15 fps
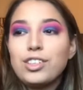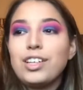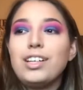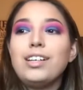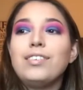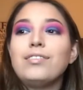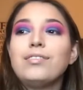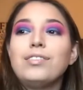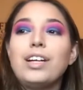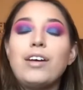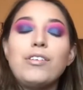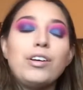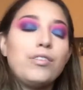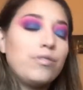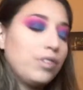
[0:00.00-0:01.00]
kidding. Now
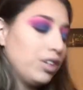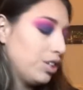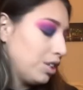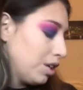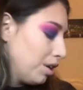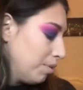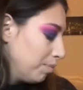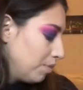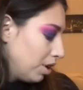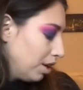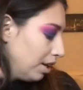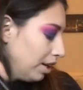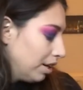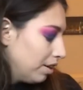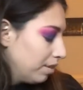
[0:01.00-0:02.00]
you finish
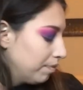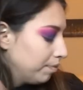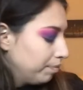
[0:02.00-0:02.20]
eyeliner.